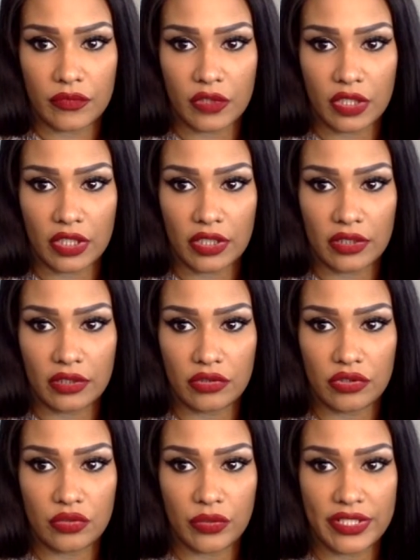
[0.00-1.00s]
Okay? You're
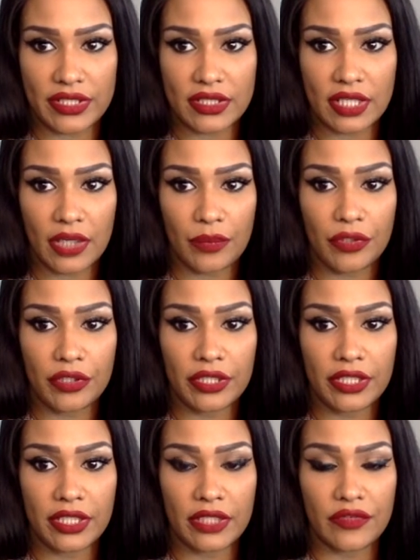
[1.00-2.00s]
just wasting time,
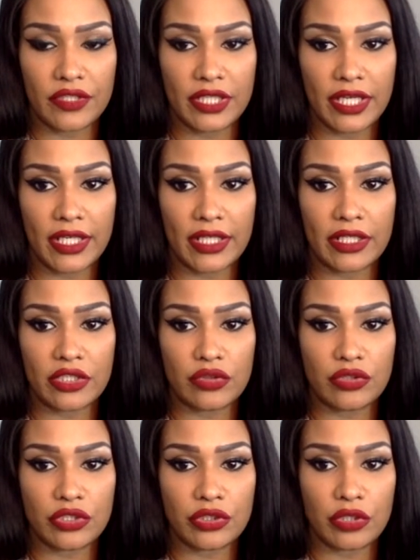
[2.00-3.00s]
period, if he can't get you
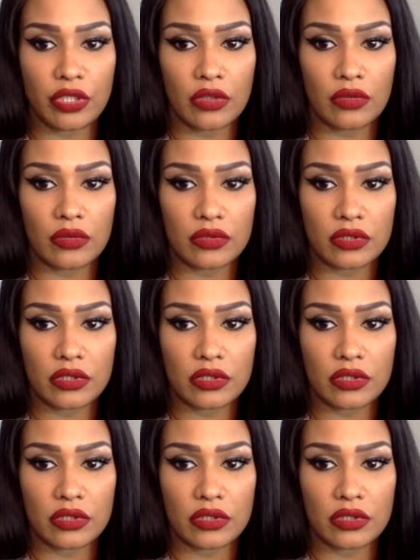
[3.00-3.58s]
to your goals.